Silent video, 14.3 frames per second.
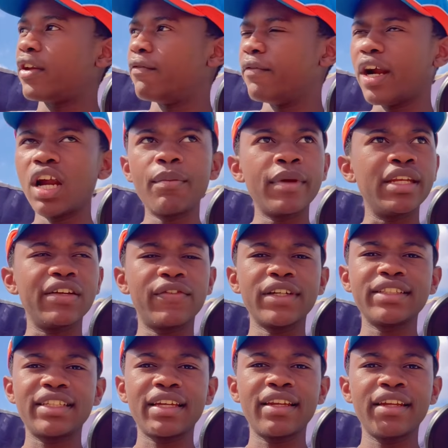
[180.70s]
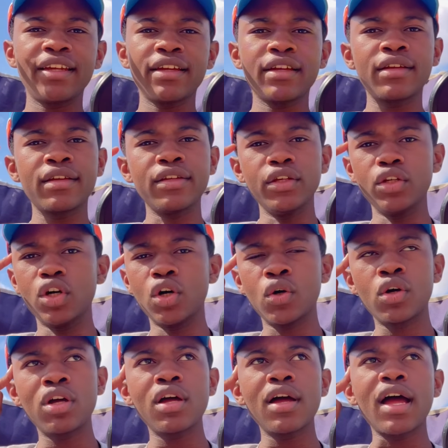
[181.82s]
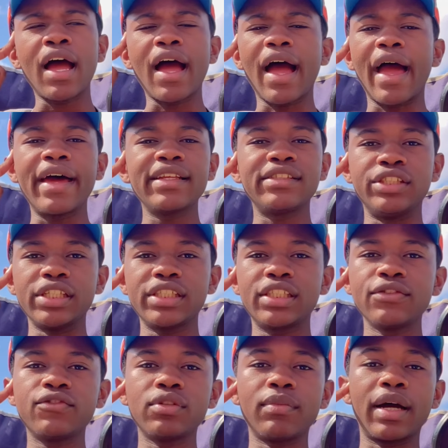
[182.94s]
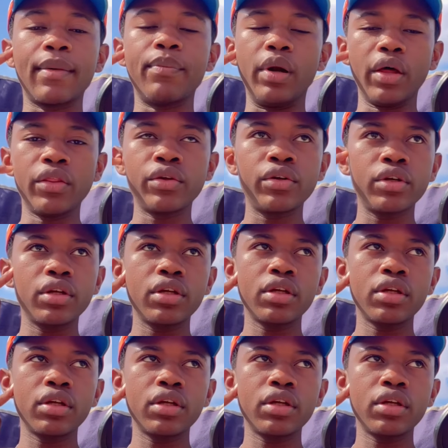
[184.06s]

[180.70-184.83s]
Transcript: environment, different setting. You know, I had a suggestion from my brother